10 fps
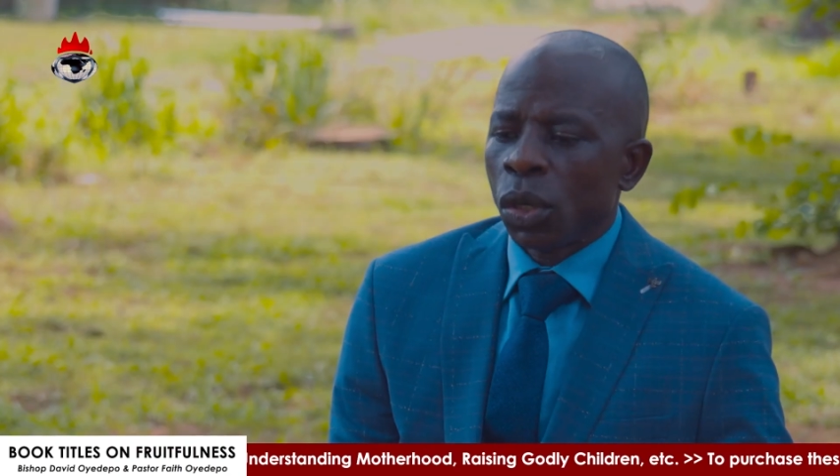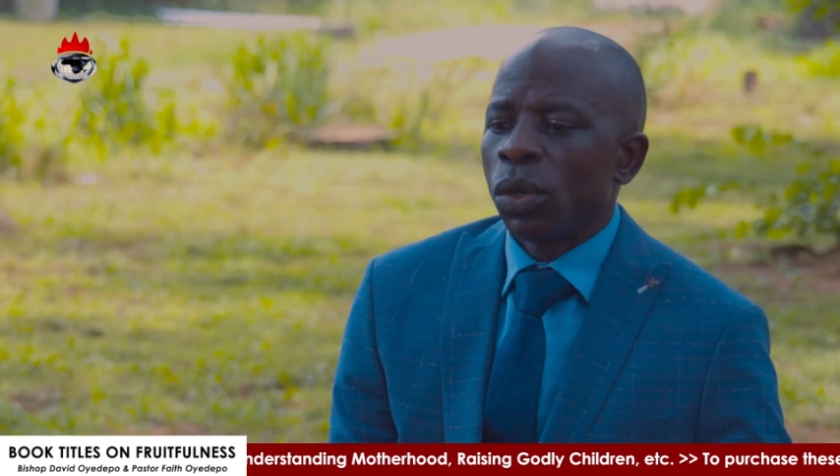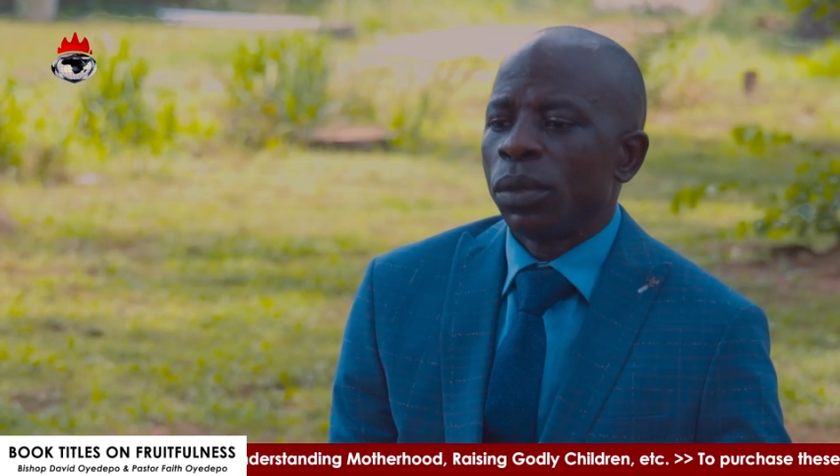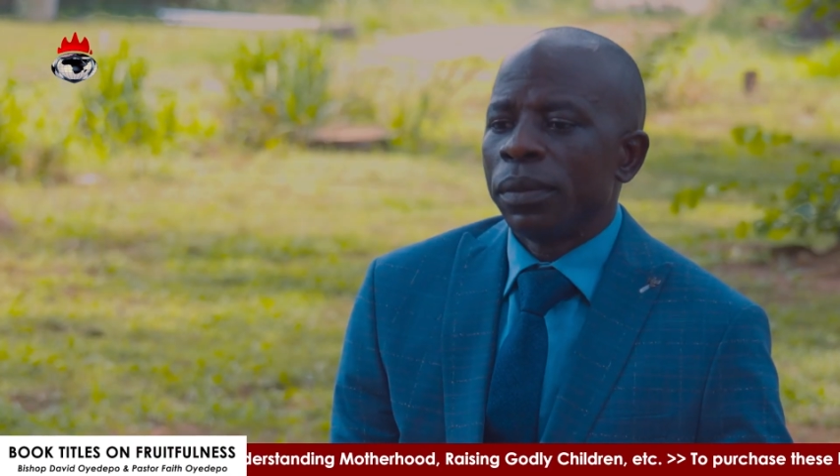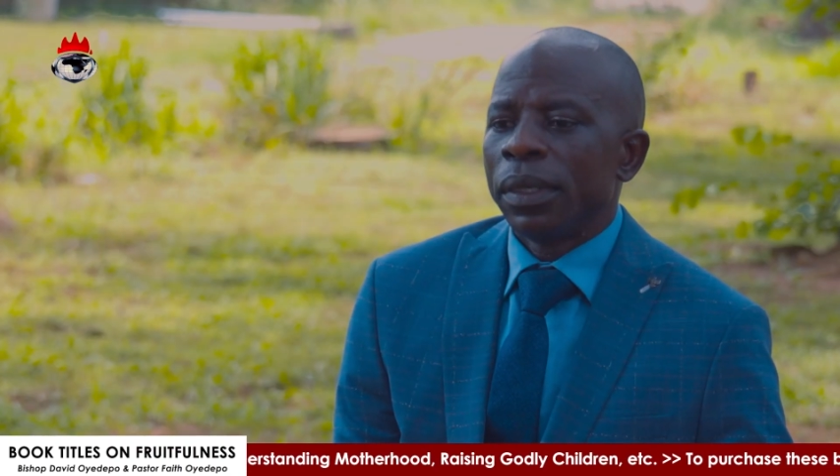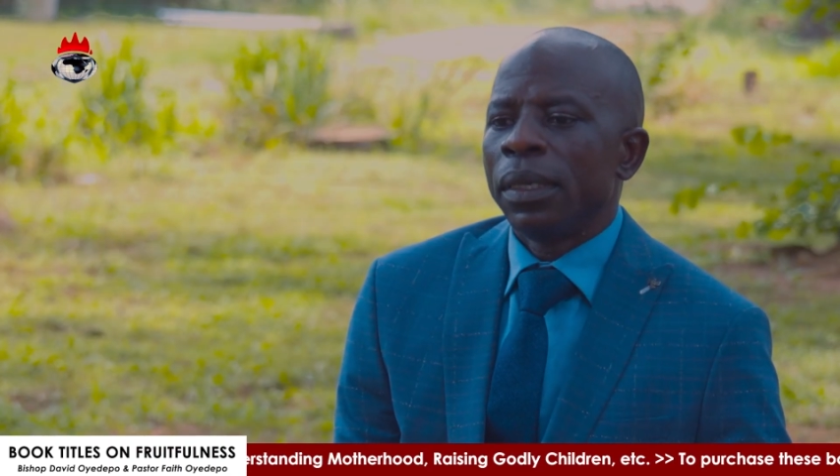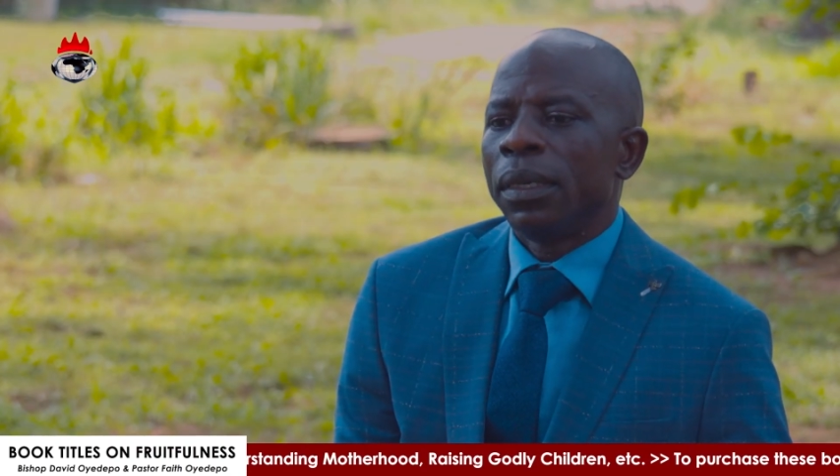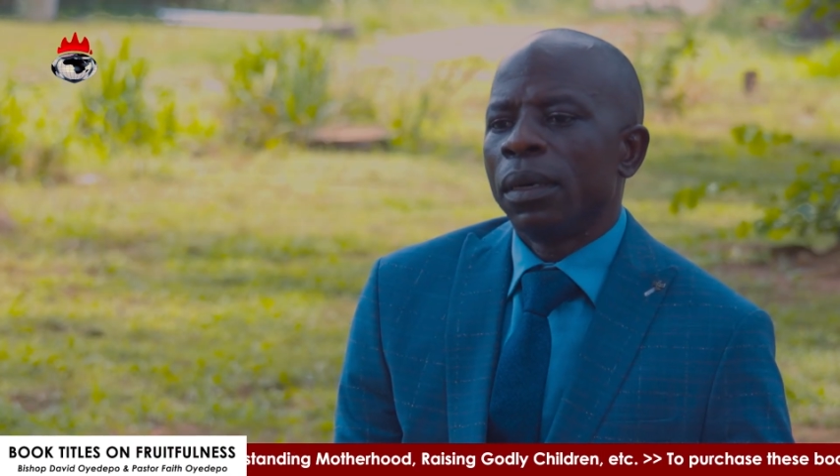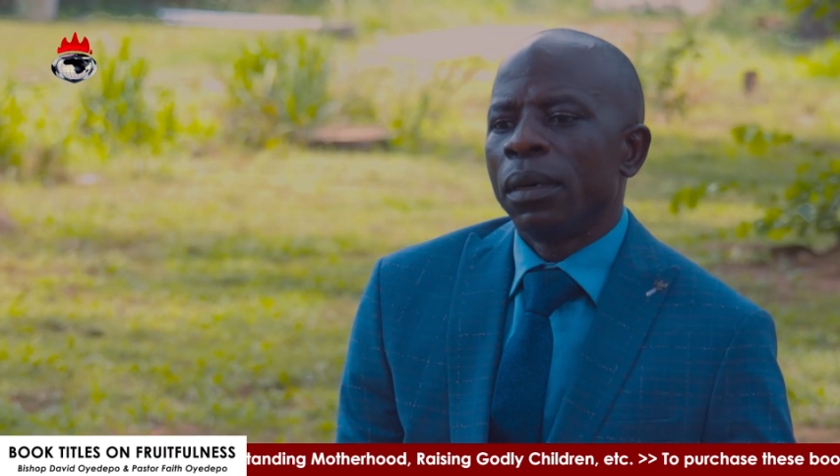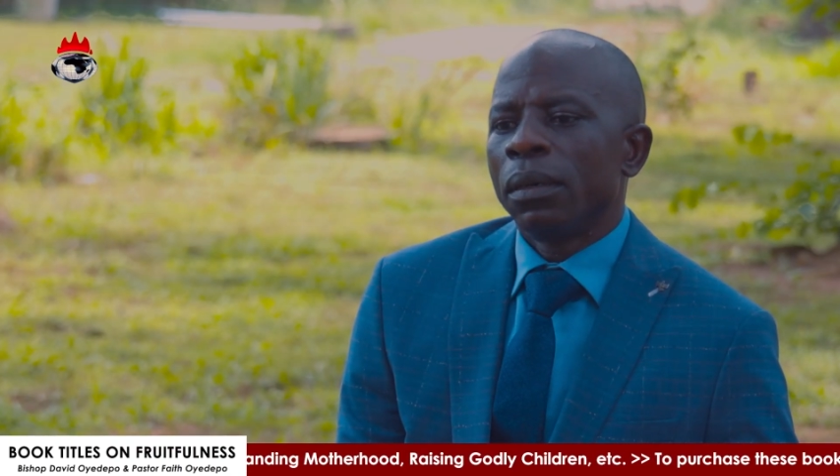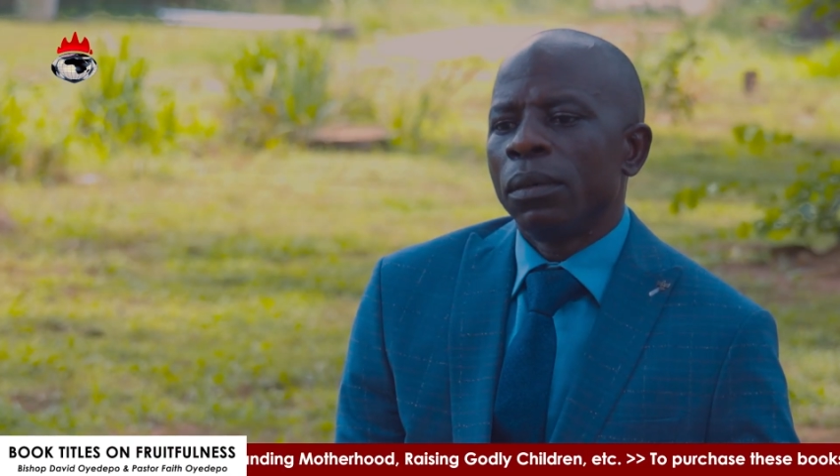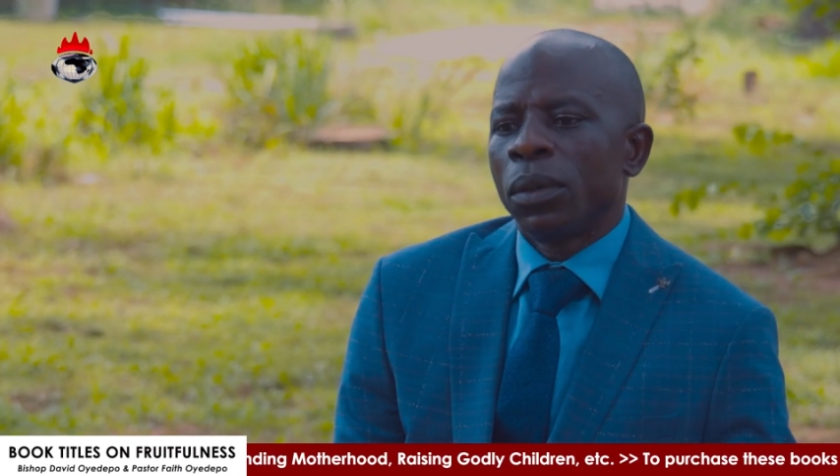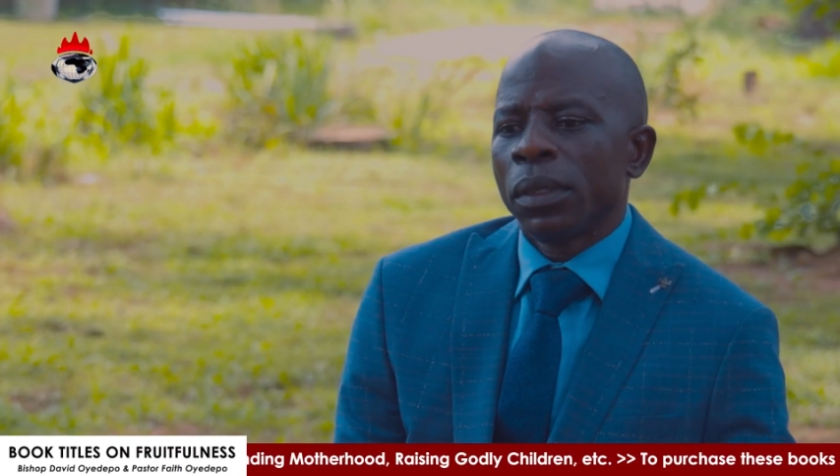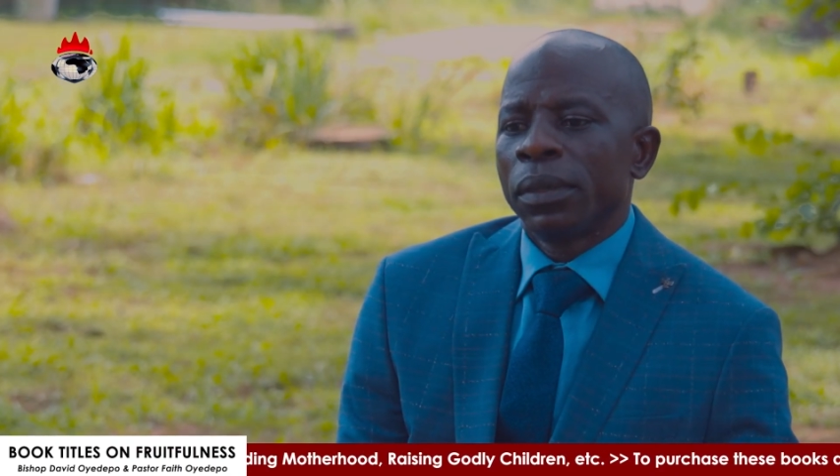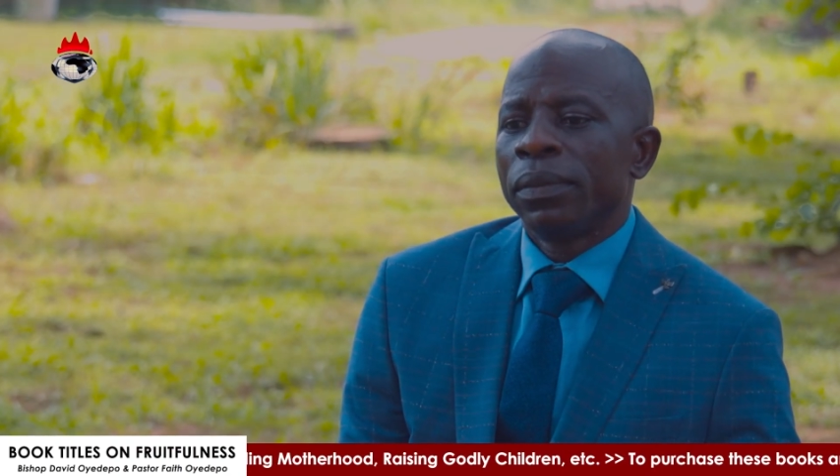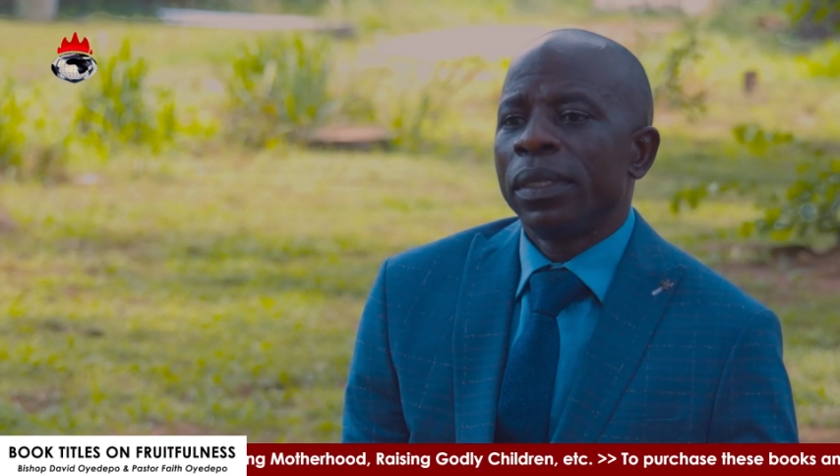So one of